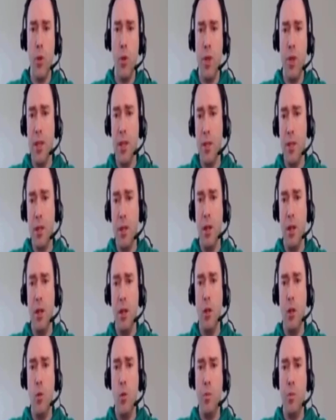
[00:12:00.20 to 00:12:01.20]
with this,
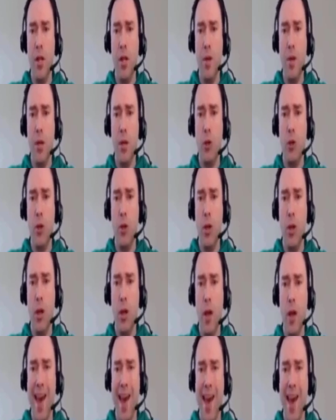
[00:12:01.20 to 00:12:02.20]
you pretty much
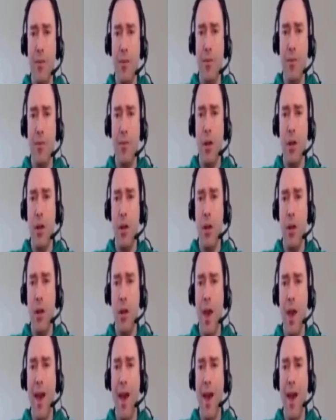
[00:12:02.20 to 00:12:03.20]
have
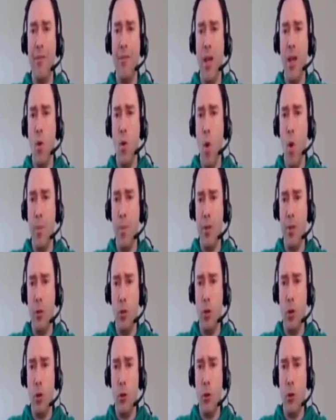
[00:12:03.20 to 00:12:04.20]
every
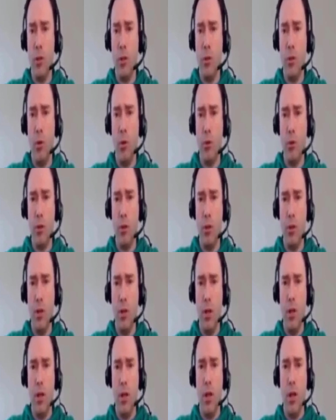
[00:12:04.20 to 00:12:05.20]
weapon to your
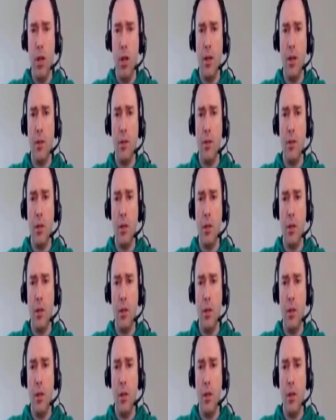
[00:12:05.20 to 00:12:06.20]
disposal against
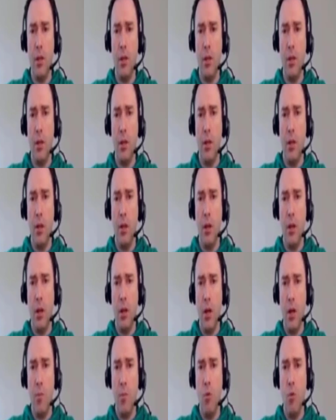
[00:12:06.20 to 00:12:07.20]
the
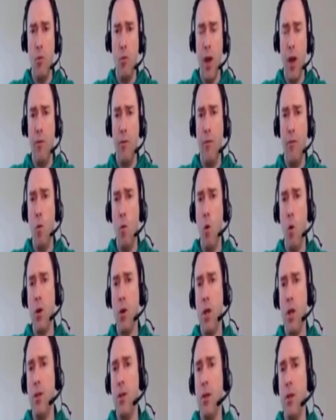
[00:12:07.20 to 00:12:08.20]
move
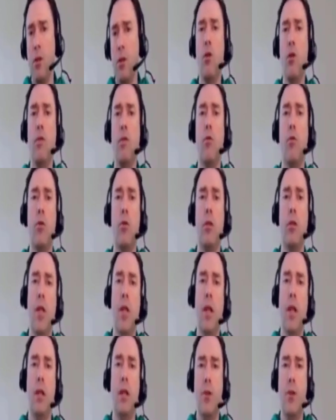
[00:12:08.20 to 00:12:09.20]
f4, either going for the
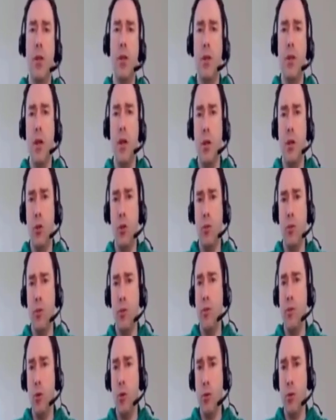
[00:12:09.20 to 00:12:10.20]
Leningrad Dutch
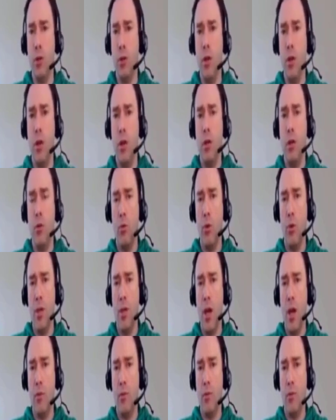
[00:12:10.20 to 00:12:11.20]
reversed
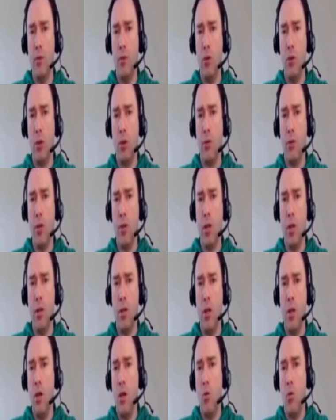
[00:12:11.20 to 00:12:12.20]
with knight f3,
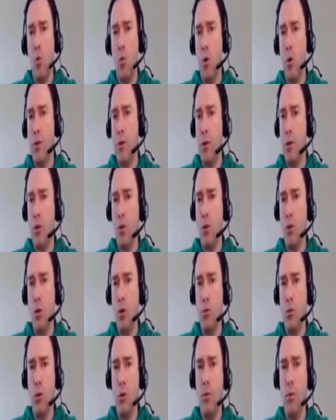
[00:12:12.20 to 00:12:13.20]
g3, or the
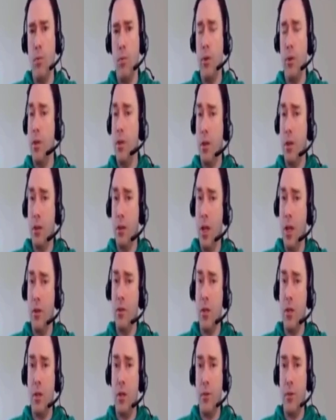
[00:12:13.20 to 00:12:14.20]
Stonewall that
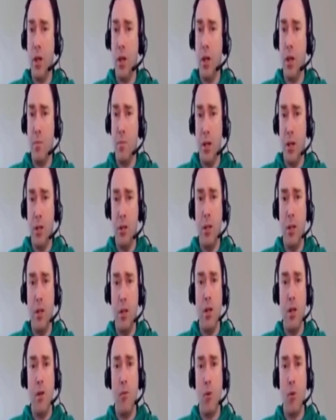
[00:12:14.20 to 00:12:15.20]
Levy recommended
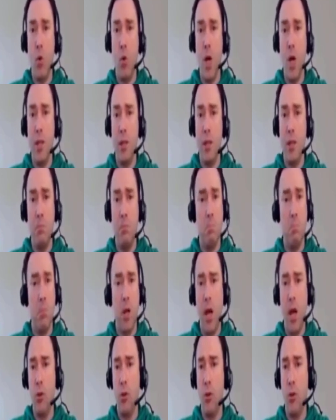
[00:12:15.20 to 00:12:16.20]
for white.
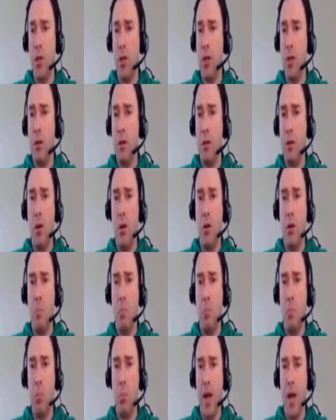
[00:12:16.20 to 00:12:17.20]
I don't think
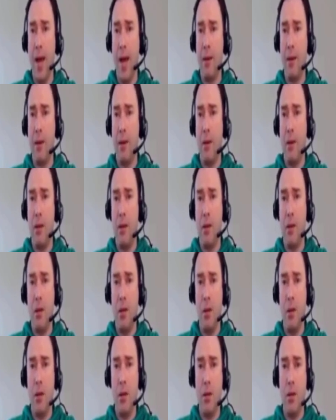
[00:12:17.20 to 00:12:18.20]
black
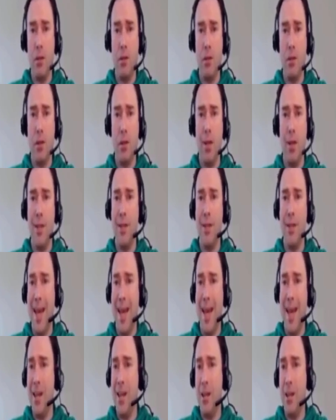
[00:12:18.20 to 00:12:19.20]
is in
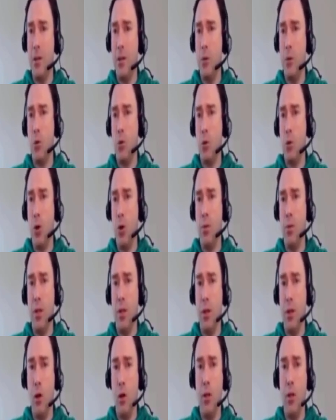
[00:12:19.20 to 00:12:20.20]
any trouble
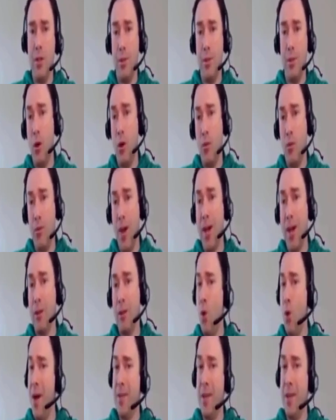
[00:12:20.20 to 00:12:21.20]
at all. As a matter of
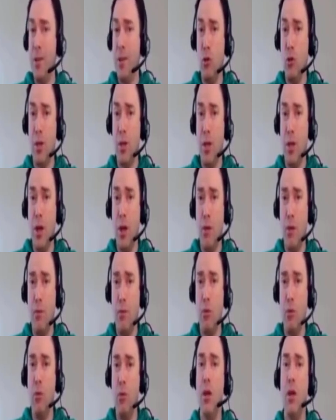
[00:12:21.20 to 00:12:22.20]
fact, white has to be
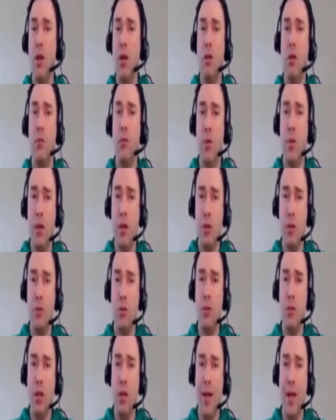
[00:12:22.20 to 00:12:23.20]
careful
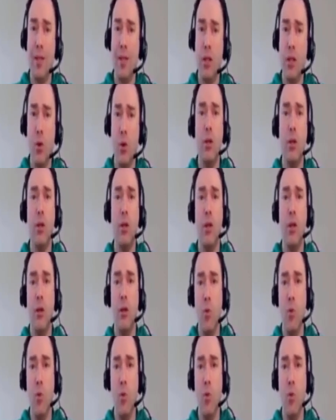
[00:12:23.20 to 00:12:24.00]
because of the light square